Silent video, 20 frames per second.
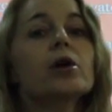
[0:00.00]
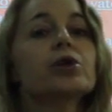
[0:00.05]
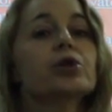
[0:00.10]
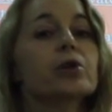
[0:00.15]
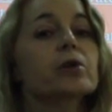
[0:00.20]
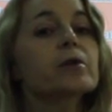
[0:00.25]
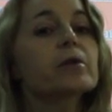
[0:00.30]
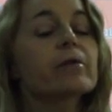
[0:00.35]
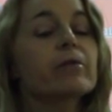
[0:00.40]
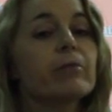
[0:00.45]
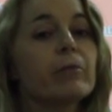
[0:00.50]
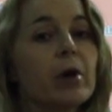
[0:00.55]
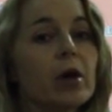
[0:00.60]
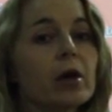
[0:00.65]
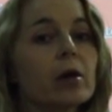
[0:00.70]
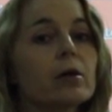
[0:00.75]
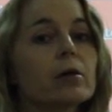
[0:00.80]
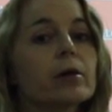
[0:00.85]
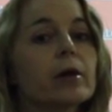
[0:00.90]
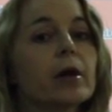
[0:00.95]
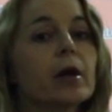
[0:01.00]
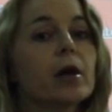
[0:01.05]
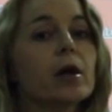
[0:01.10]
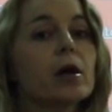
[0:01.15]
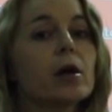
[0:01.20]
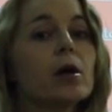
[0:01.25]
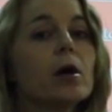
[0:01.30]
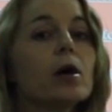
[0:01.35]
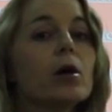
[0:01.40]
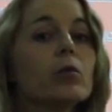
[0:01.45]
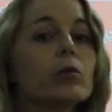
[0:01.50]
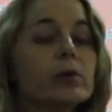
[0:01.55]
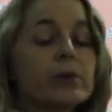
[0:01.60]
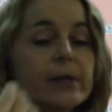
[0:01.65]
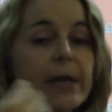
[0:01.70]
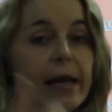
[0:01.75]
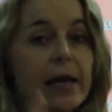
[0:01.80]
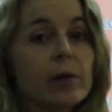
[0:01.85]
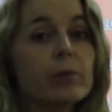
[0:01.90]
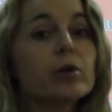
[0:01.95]
Joseph Mengele was
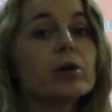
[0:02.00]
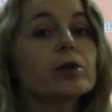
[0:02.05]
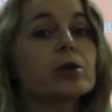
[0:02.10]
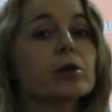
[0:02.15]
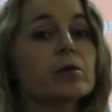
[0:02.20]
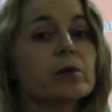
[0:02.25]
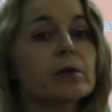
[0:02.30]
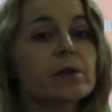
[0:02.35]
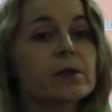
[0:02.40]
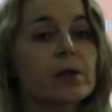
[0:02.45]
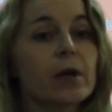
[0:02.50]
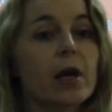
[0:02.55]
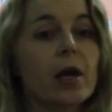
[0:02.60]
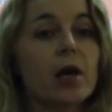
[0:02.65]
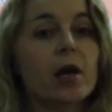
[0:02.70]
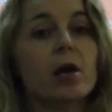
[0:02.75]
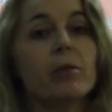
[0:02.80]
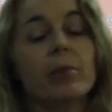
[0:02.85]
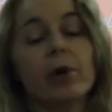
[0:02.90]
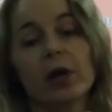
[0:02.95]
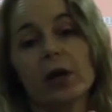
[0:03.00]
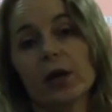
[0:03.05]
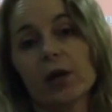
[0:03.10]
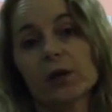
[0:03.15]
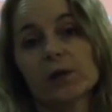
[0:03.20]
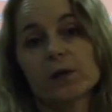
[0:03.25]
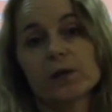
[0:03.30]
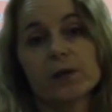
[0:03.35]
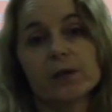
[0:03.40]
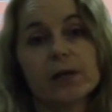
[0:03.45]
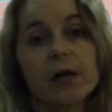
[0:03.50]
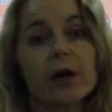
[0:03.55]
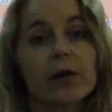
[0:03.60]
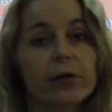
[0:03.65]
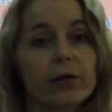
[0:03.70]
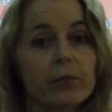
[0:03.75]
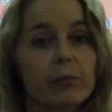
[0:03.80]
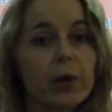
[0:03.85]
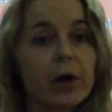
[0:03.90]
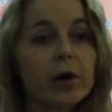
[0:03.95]
able to escape and get to
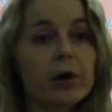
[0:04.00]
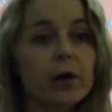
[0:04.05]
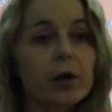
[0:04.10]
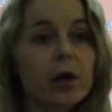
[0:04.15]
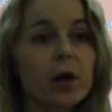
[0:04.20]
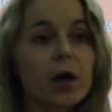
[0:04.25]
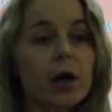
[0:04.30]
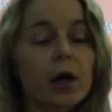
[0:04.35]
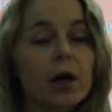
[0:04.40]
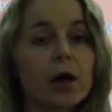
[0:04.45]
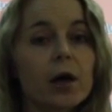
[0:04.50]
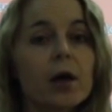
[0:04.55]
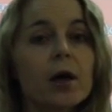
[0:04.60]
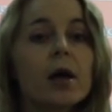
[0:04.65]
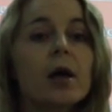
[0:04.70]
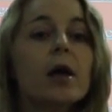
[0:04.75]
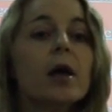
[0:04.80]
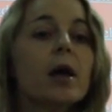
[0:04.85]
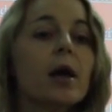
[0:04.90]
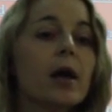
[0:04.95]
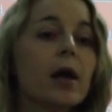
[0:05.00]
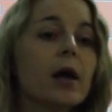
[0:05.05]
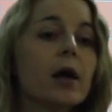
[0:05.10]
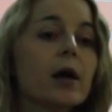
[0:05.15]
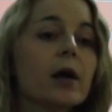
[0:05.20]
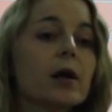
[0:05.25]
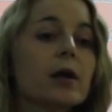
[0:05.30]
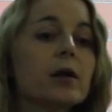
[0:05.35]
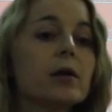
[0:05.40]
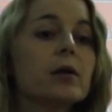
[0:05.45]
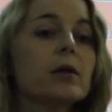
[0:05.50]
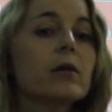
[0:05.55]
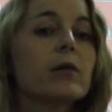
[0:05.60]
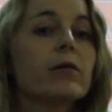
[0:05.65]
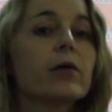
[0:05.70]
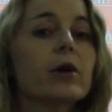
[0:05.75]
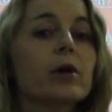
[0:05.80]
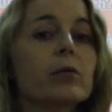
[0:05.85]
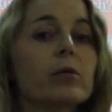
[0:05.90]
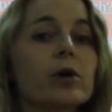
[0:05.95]
South America, and
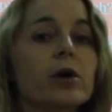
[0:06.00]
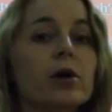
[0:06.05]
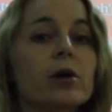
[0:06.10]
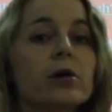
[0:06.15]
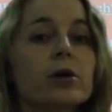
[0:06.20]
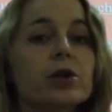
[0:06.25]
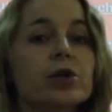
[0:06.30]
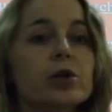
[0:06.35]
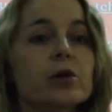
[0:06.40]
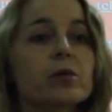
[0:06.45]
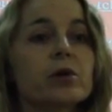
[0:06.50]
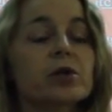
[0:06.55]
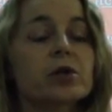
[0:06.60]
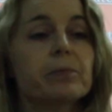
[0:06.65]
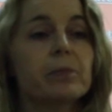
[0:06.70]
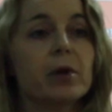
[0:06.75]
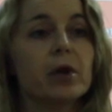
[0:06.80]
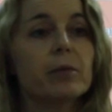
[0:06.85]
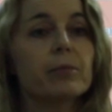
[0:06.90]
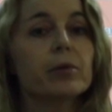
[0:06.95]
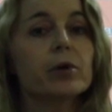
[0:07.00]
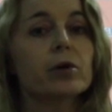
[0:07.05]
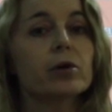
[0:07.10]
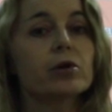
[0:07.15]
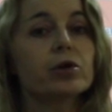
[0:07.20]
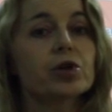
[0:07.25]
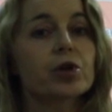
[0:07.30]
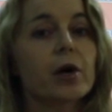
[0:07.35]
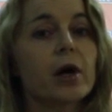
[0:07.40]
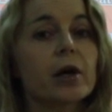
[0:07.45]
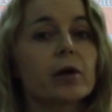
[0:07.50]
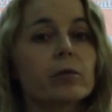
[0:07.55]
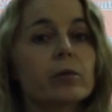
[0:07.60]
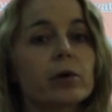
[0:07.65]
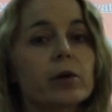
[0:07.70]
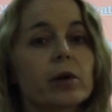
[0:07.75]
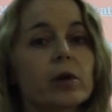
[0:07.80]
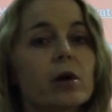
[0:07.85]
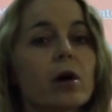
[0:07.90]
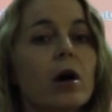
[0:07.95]
there were Jewish people who tried
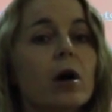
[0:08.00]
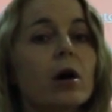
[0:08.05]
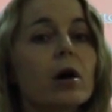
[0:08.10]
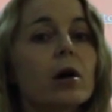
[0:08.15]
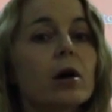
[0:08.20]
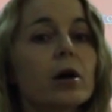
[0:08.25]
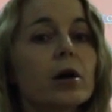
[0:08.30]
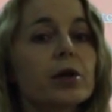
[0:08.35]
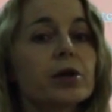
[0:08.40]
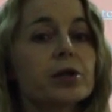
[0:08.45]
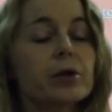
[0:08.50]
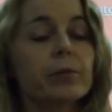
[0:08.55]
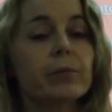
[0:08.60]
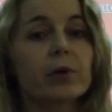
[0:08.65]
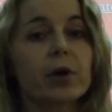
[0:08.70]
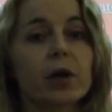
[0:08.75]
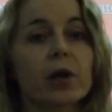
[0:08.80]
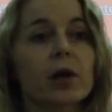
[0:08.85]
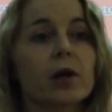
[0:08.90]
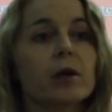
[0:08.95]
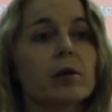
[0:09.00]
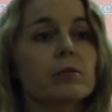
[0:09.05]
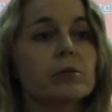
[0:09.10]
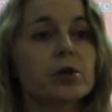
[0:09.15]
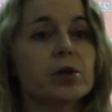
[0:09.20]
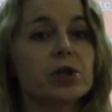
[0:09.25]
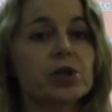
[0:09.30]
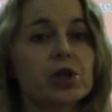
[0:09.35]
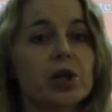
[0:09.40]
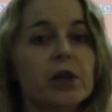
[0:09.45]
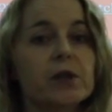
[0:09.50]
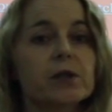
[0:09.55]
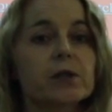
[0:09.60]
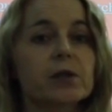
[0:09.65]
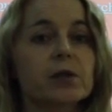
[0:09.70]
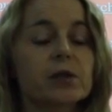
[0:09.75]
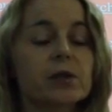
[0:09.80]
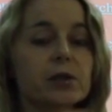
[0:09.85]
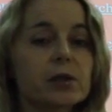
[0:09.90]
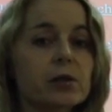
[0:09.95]
really hard to bring him to
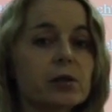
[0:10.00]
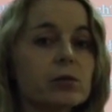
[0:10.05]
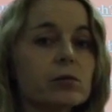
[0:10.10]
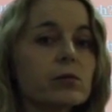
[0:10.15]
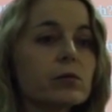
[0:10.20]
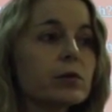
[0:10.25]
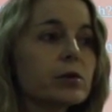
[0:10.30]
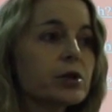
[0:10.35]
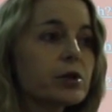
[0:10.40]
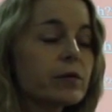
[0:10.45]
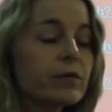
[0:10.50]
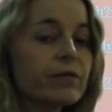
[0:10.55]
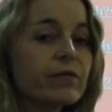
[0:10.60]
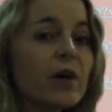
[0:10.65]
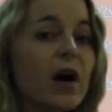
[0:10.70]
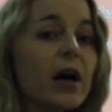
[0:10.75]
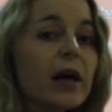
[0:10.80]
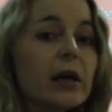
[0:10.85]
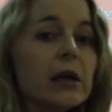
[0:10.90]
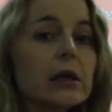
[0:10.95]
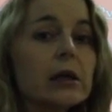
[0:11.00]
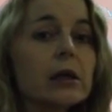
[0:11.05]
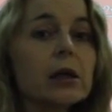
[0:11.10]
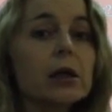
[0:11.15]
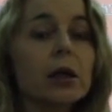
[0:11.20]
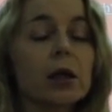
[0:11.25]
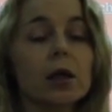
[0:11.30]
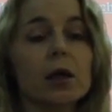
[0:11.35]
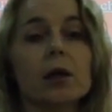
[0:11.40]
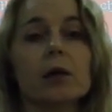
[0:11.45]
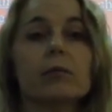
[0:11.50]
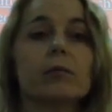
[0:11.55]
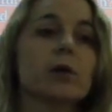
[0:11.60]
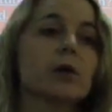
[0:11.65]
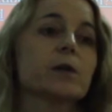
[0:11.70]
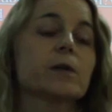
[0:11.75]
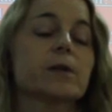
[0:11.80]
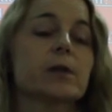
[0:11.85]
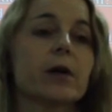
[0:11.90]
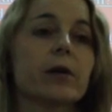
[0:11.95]
justice, to find him
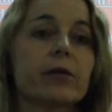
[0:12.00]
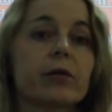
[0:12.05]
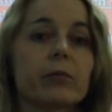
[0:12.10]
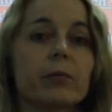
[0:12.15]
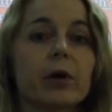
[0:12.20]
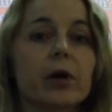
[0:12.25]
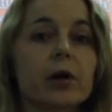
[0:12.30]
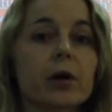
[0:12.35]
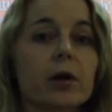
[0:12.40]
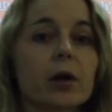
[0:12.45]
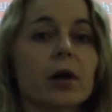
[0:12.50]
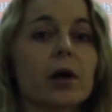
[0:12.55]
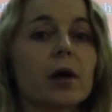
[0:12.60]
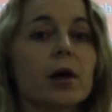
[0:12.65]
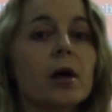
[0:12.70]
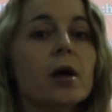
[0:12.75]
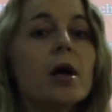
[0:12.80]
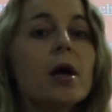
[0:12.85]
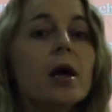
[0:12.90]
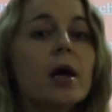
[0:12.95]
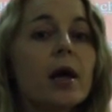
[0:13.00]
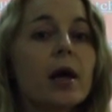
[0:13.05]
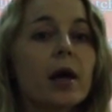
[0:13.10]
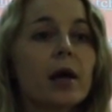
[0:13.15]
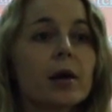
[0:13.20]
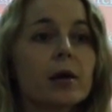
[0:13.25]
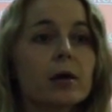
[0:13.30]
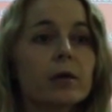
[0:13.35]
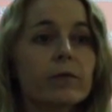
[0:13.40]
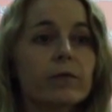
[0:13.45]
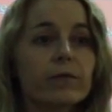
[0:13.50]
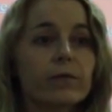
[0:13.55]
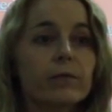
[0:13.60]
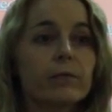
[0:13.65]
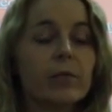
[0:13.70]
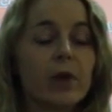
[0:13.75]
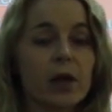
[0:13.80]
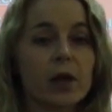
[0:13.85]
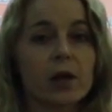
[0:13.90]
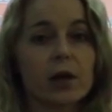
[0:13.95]
in South America and
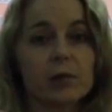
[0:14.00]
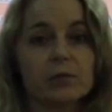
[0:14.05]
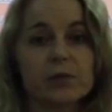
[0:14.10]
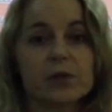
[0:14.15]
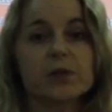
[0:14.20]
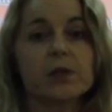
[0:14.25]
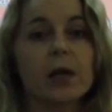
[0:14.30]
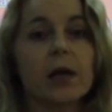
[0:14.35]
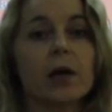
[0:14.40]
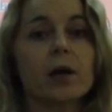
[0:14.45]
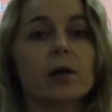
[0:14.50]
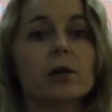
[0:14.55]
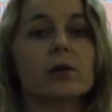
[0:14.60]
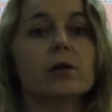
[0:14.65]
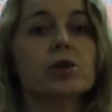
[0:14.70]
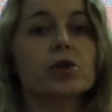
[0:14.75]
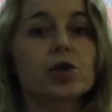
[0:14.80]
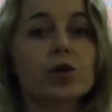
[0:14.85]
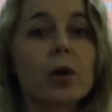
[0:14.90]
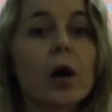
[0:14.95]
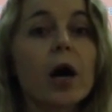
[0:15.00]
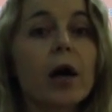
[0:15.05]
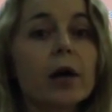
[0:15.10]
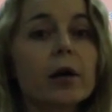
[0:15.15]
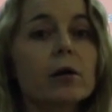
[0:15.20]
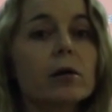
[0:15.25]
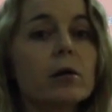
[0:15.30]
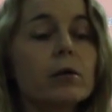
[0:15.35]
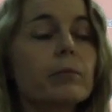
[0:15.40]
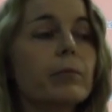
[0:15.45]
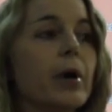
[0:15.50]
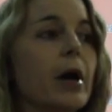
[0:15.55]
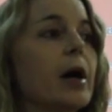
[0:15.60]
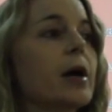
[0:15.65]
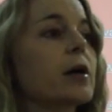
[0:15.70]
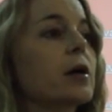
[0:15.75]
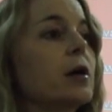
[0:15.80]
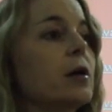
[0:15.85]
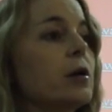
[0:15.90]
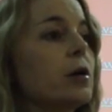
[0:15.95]
make him stand trial
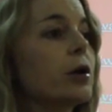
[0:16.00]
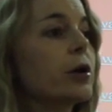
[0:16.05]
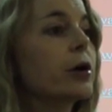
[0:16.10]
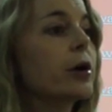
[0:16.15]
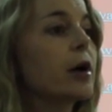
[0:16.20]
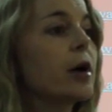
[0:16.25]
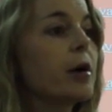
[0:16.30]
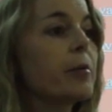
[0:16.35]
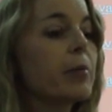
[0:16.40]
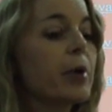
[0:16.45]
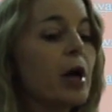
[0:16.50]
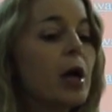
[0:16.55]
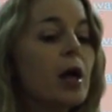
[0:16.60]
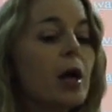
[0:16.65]
back in Europe.